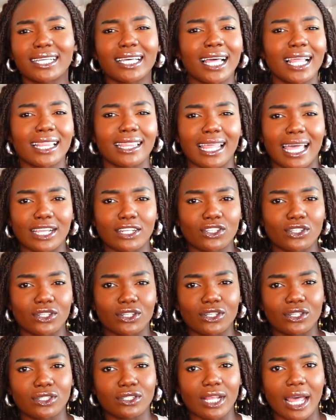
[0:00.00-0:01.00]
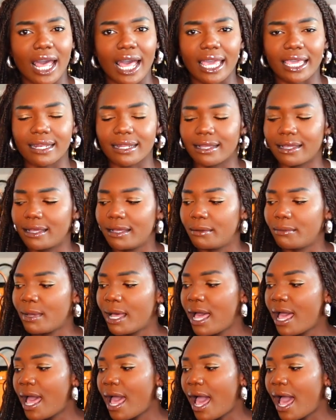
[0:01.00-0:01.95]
collector's item.